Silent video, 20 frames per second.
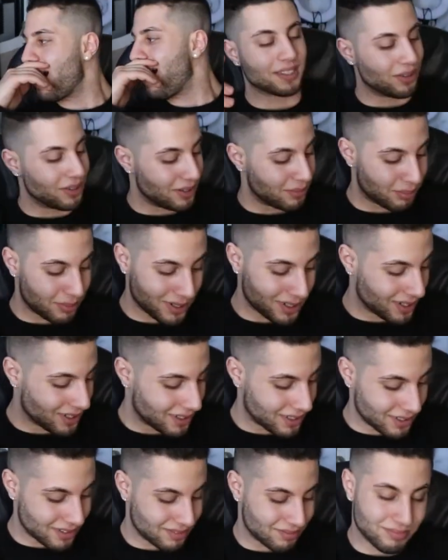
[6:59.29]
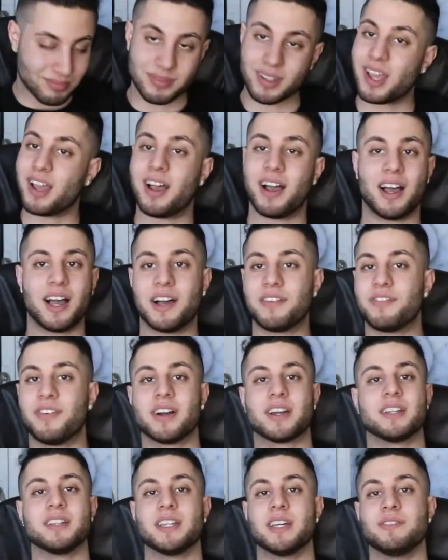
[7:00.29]
Tony, bruh, I
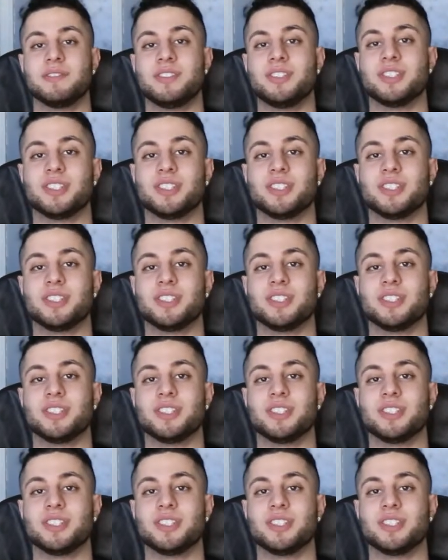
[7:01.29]
fucking love you,